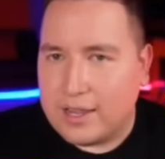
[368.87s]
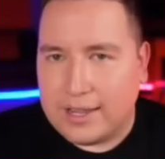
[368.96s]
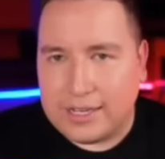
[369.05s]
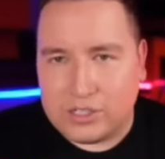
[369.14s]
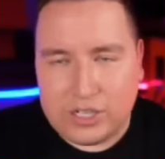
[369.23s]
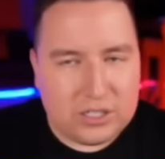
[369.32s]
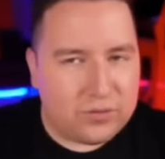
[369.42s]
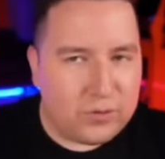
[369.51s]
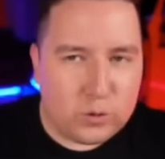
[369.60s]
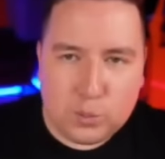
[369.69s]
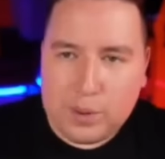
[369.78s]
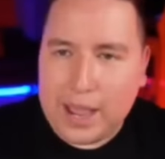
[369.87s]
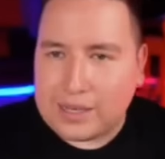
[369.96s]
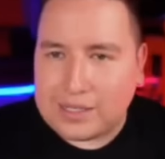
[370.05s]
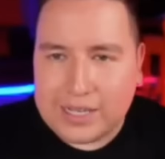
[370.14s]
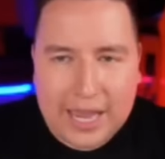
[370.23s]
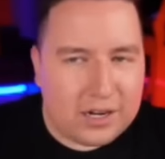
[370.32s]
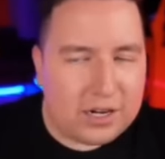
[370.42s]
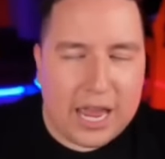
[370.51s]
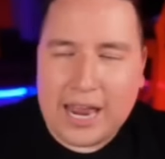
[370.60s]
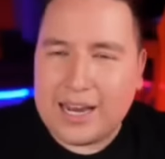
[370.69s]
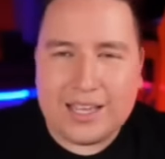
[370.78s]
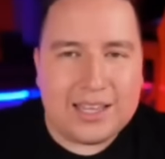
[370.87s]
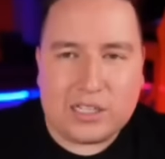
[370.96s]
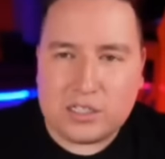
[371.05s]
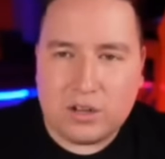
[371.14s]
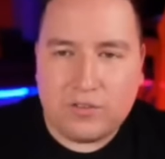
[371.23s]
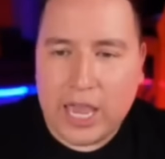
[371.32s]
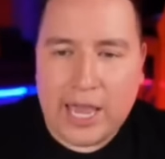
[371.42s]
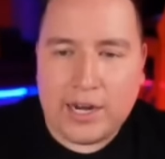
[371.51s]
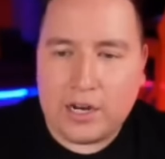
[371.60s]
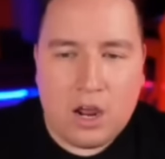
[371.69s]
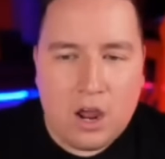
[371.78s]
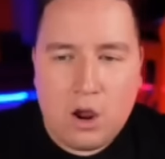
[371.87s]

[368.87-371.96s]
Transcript: Is Days of Future Past canon? Any of that stuff canon,